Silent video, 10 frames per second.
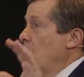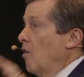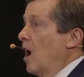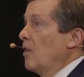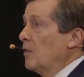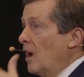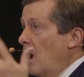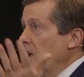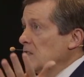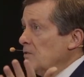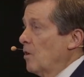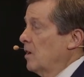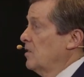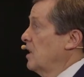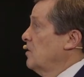or other kinds of
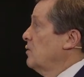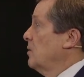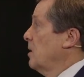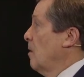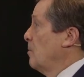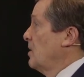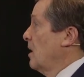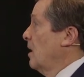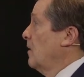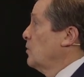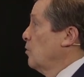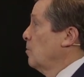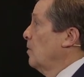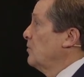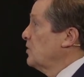organizations that are represented in this
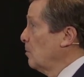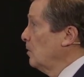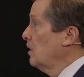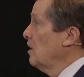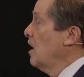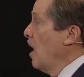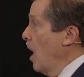room, of similar